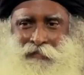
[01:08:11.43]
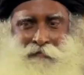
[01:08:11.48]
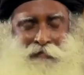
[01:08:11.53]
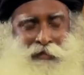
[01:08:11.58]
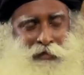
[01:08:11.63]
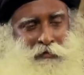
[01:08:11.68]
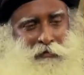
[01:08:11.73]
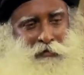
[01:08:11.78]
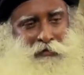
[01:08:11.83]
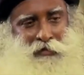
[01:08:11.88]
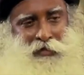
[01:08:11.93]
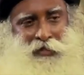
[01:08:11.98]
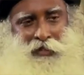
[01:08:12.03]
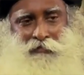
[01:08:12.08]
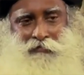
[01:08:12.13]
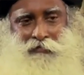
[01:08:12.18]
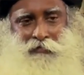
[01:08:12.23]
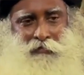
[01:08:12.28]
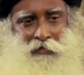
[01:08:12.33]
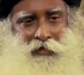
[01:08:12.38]
When you are
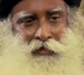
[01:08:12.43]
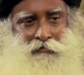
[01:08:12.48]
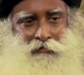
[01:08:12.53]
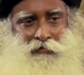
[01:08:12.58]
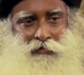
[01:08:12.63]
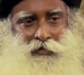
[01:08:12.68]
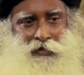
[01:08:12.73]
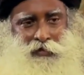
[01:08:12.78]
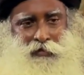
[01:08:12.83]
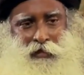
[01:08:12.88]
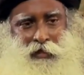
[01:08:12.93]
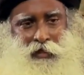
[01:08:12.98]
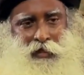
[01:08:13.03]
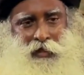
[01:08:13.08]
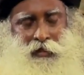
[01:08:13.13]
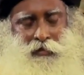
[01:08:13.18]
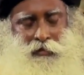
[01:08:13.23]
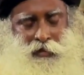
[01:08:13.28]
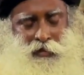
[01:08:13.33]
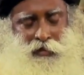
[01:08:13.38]
three, four years of
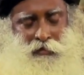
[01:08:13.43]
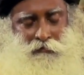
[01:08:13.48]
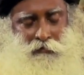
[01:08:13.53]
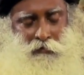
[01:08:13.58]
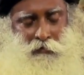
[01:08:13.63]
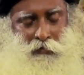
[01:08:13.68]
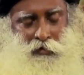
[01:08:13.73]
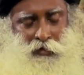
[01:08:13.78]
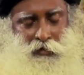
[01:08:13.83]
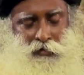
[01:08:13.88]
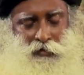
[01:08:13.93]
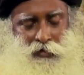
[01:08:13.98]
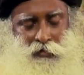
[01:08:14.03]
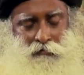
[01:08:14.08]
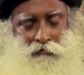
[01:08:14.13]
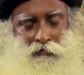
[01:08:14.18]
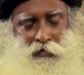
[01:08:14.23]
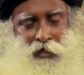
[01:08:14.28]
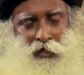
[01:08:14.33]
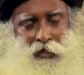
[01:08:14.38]

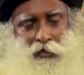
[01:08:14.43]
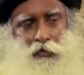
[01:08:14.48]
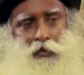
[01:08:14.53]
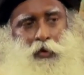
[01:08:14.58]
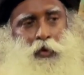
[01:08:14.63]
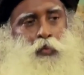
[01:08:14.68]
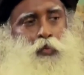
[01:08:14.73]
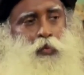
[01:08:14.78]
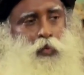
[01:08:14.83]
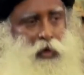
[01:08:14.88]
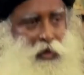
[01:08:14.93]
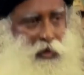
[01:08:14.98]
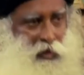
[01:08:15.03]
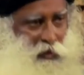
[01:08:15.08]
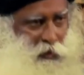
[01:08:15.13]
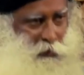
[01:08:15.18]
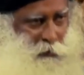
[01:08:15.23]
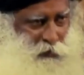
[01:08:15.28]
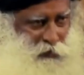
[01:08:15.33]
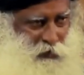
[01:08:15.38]
age, you are
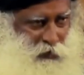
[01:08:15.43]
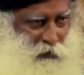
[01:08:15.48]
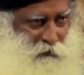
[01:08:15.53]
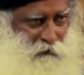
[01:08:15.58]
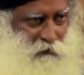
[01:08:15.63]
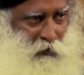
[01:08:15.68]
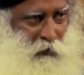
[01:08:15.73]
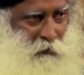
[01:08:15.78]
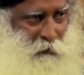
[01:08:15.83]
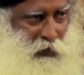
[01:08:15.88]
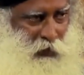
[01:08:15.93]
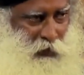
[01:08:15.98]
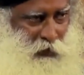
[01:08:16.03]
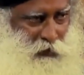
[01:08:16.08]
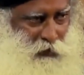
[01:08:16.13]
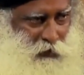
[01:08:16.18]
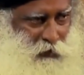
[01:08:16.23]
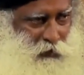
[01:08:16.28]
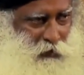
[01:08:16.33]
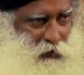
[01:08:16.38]
100% for
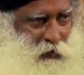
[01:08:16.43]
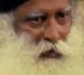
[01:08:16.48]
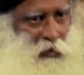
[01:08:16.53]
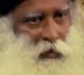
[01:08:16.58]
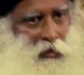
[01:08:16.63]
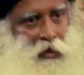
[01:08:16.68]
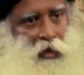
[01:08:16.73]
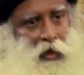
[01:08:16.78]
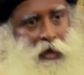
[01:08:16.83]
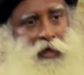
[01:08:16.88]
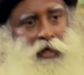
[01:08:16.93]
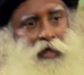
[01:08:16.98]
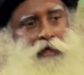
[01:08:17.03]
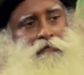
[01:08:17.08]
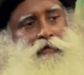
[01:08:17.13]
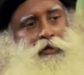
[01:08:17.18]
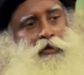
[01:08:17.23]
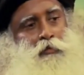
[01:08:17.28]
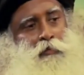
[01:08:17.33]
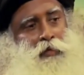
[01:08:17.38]
marriage.
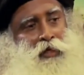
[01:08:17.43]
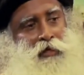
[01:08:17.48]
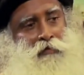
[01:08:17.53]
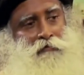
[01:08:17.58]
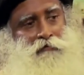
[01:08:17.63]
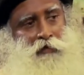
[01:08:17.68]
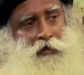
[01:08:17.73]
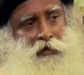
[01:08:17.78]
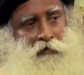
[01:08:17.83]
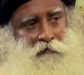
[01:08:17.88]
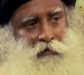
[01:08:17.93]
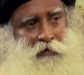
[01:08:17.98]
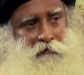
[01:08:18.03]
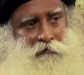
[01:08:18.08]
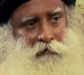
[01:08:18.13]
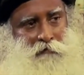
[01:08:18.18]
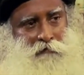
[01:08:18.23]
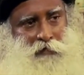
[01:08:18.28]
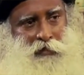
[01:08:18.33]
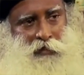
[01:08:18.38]
Again, when you become
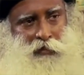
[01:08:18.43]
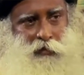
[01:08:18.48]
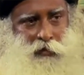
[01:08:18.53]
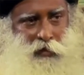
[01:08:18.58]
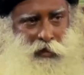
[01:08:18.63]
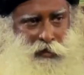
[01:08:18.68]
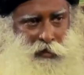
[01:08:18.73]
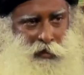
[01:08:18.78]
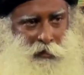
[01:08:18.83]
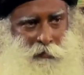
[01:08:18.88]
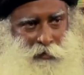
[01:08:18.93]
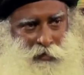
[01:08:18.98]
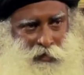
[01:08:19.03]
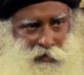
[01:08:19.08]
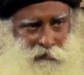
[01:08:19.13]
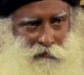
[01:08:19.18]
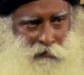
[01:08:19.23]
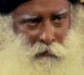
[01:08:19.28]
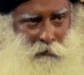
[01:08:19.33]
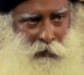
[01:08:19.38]
45, 50, you're
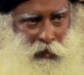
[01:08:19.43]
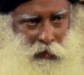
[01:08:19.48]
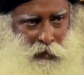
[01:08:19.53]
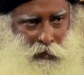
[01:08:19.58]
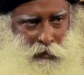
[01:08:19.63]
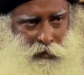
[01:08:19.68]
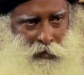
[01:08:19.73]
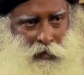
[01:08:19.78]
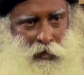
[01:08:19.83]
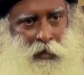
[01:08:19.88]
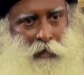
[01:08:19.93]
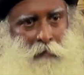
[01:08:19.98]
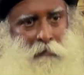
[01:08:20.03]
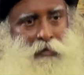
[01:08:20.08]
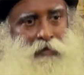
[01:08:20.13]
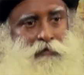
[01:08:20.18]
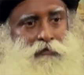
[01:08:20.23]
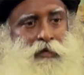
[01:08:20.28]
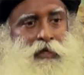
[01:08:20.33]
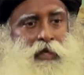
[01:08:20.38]
100% for marriage.
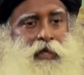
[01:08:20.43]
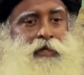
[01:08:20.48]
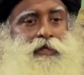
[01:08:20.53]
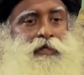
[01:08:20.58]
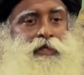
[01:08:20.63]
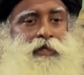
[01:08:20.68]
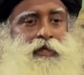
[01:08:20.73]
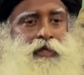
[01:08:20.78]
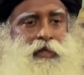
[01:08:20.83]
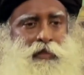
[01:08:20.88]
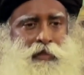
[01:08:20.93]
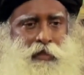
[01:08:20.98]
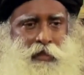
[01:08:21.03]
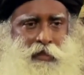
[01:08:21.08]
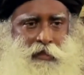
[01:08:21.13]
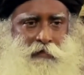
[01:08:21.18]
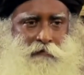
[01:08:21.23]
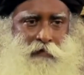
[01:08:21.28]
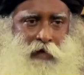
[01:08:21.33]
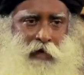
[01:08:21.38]
Between 18 and
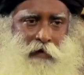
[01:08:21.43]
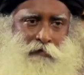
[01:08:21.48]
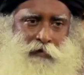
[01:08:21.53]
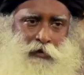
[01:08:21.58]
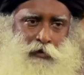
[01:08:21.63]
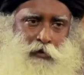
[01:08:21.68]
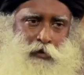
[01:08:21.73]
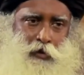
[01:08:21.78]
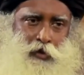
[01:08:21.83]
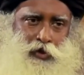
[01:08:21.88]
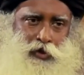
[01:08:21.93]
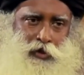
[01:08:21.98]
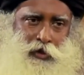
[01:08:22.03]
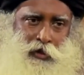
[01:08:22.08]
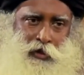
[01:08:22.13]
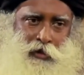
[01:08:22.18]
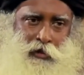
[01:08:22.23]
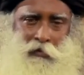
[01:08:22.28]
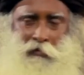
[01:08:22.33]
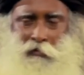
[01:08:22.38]
35, you're
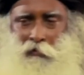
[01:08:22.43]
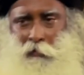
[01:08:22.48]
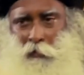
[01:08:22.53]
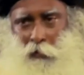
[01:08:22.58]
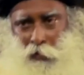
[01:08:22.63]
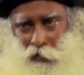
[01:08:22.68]
questioning the whole